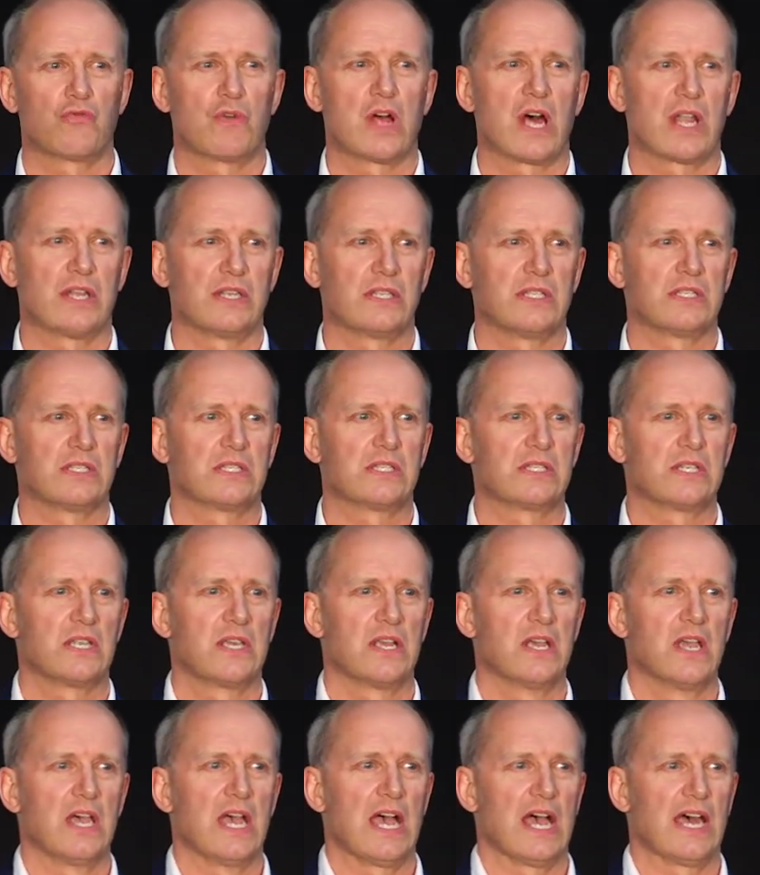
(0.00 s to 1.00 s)
runs,
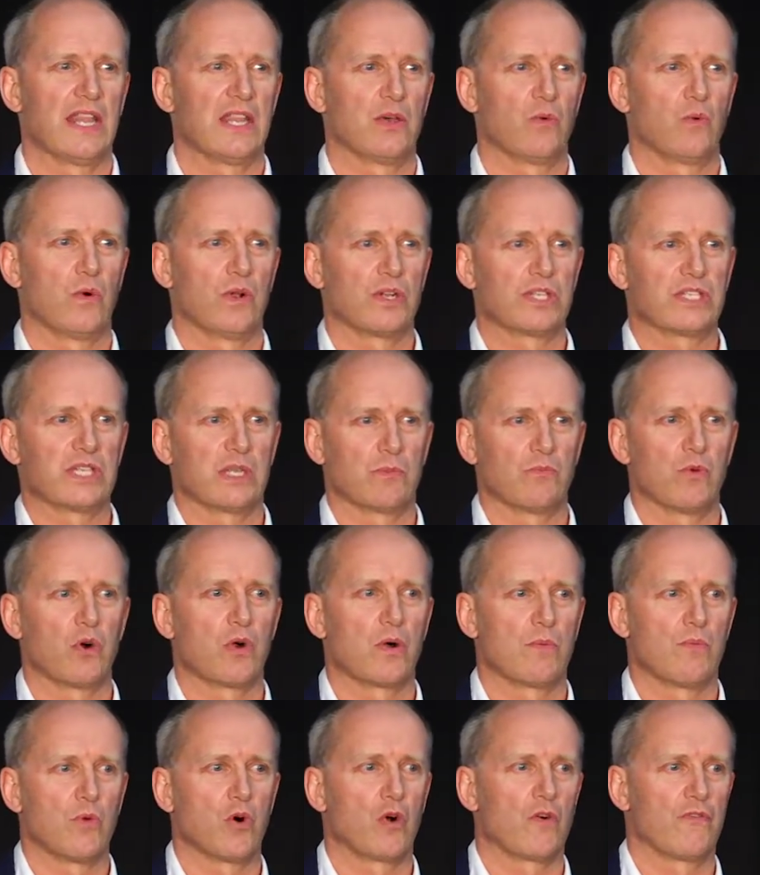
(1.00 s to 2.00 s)
and they're wanting
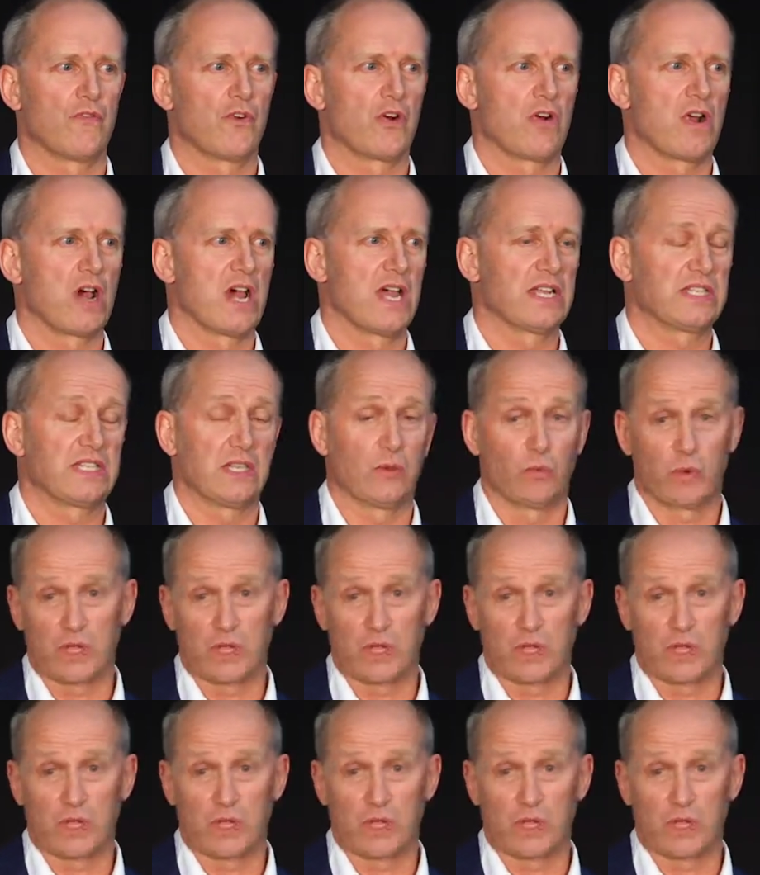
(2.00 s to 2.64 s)
more and more variety.